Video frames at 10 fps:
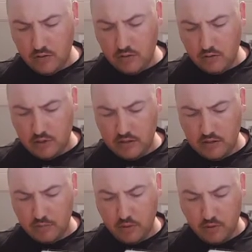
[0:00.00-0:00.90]
what's
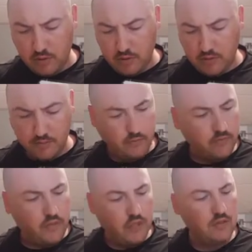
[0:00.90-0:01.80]
the point?
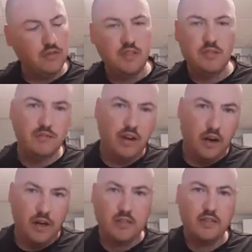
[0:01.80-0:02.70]
So these are
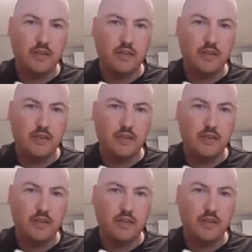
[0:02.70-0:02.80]
various